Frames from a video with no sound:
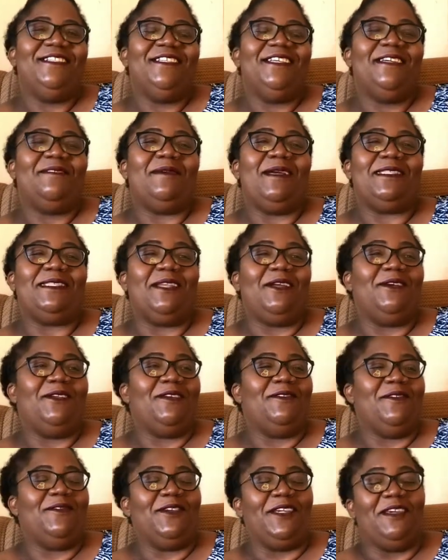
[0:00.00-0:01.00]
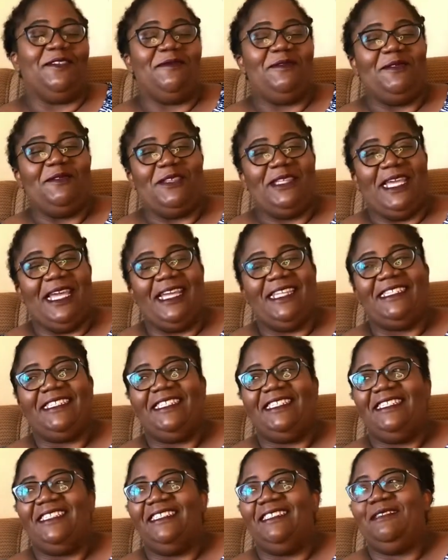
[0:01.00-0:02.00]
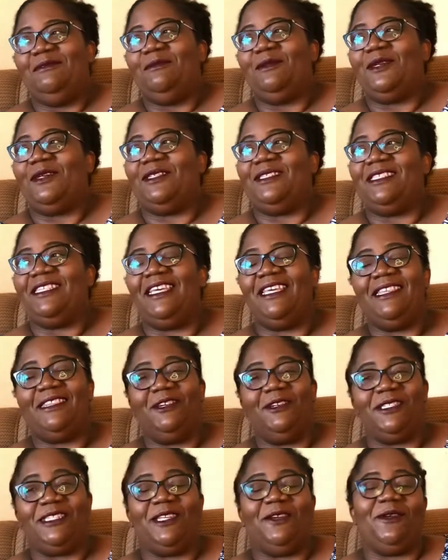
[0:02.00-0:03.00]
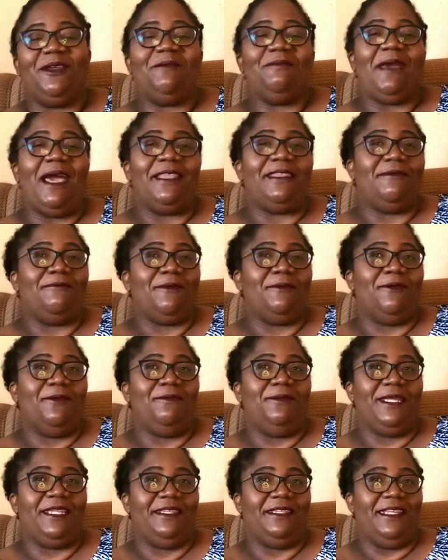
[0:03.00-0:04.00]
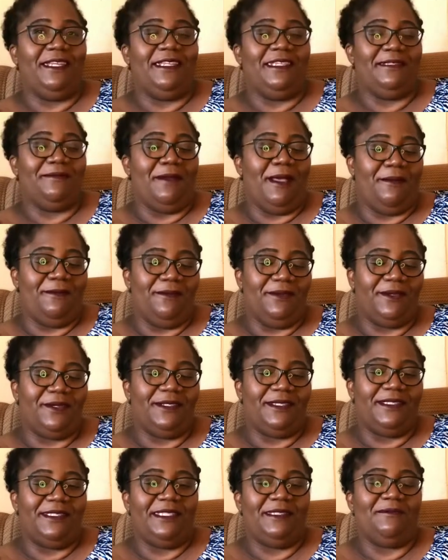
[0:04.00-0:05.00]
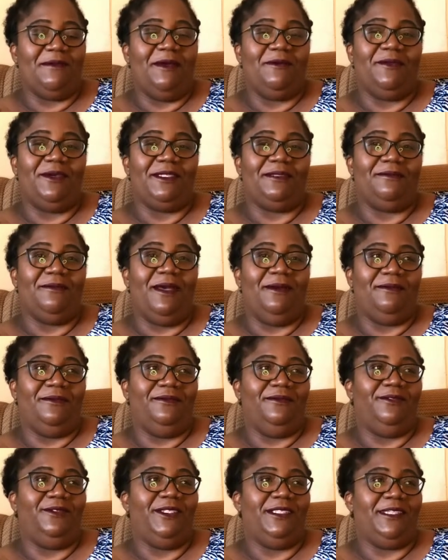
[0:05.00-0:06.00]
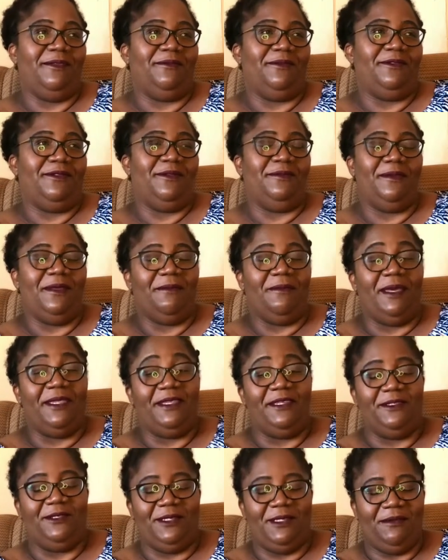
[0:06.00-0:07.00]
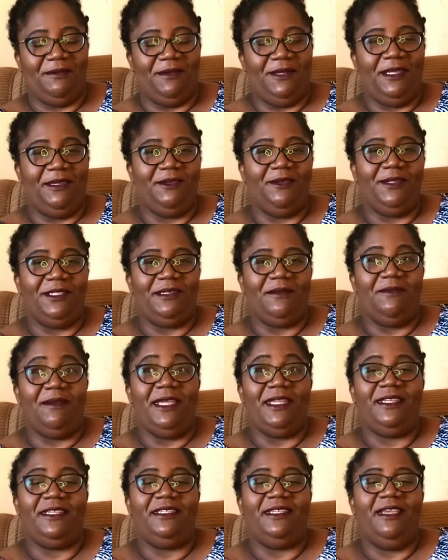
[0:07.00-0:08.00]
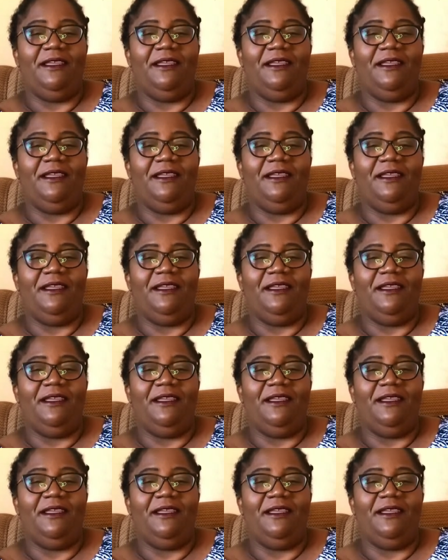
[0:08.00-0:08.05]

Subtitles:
Batrai would never forgive me for that. Because he thought there were other people better than his mom, because his mom was mom. We were supposed to be a mother to him and not a manager.